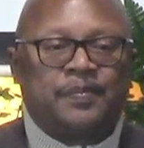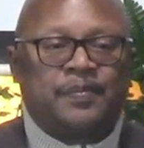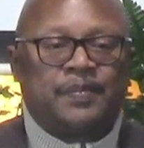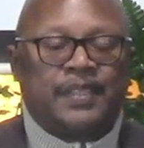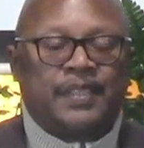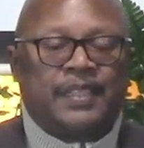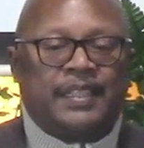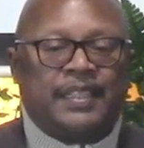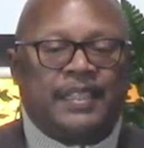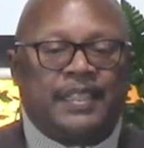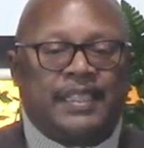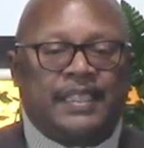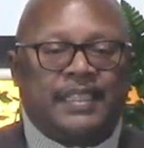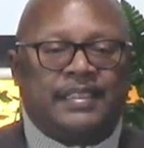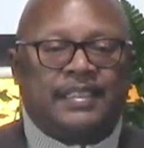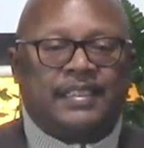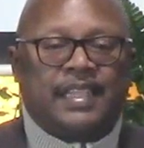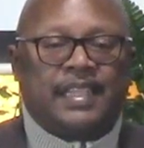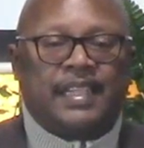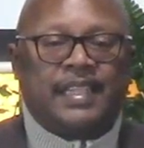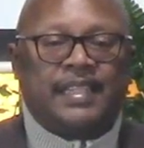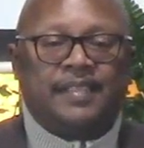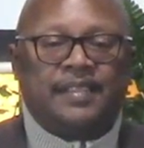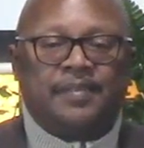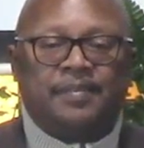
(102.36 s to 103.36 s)
that? Any
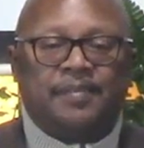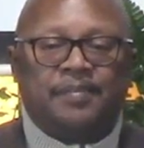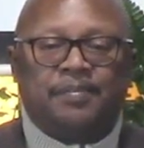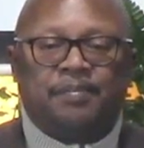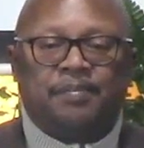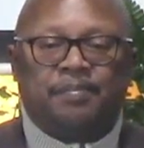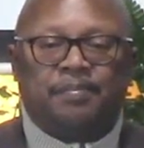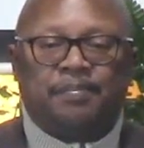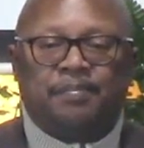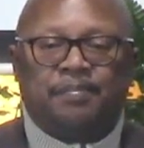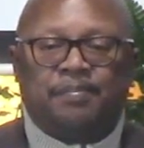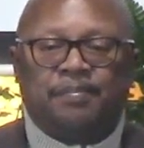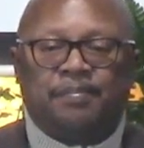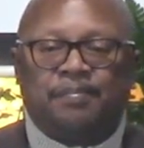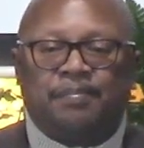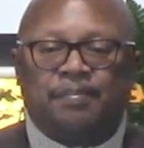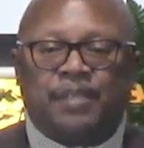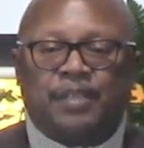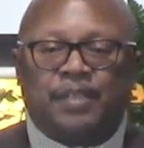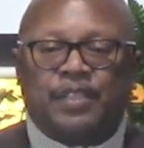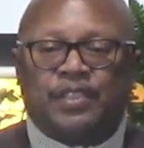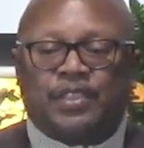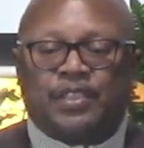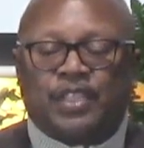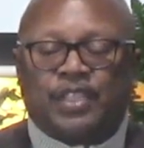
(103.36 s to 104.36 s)
insight?
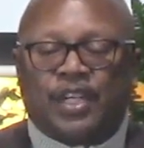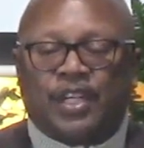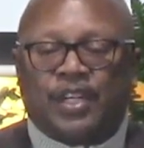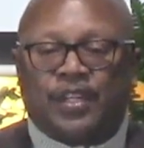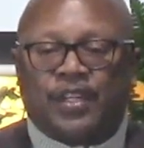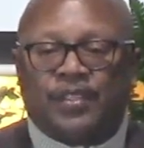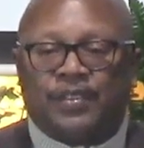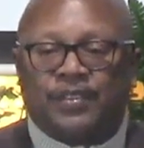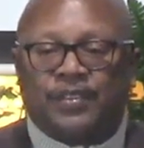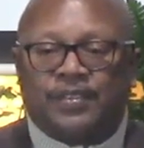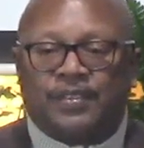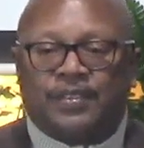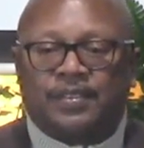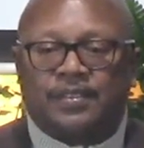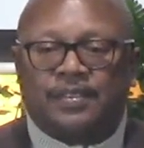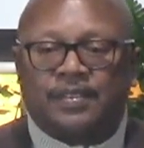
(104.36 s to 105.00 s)
Brother Charles.